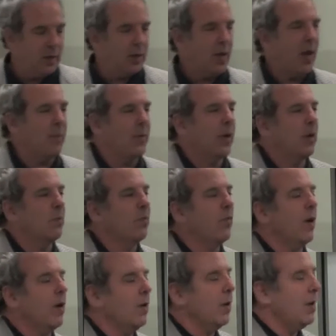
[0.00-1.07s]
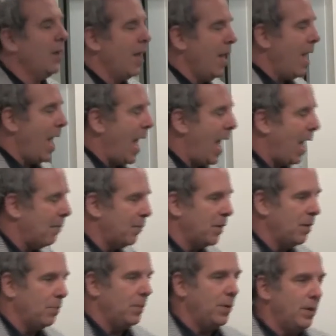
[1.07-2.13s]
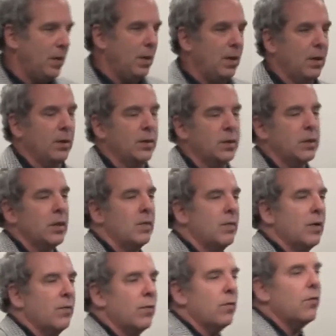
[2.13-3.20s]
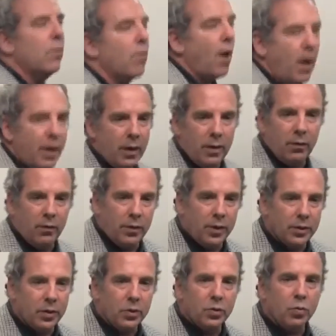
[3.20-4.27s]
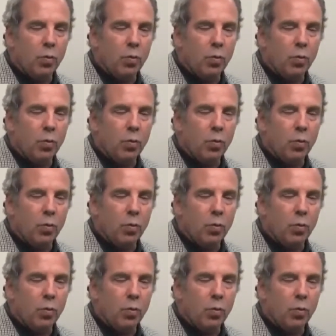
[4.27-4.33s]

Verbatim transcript: to the topic, I'm very happy to be here this evening for a variety of reasons.